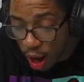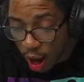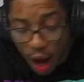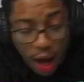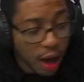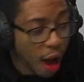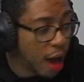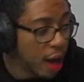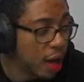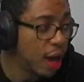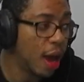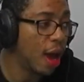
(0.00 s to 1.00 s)
I I
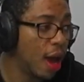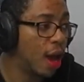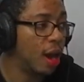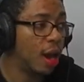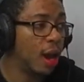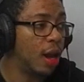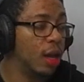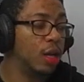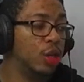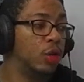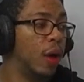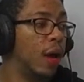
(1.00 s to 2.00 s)
can't.
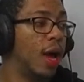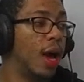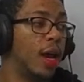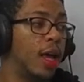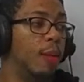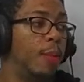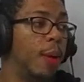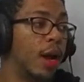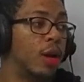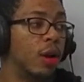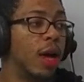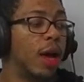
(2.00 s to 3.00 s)
Drake got to get back
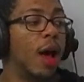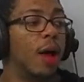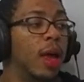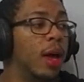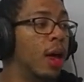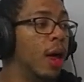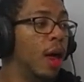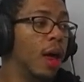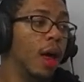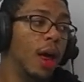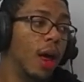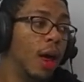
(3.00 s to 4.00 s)
to like like
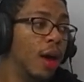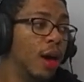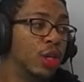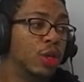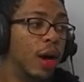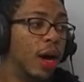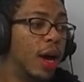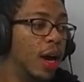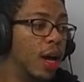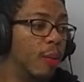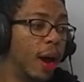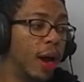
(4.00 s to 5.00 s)
Drake got to
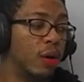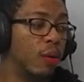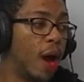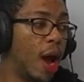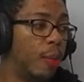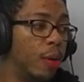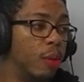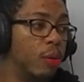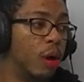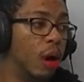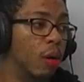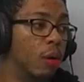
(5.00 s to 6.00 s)
get back to rapping,
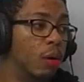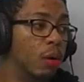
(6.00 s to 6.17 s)
bro.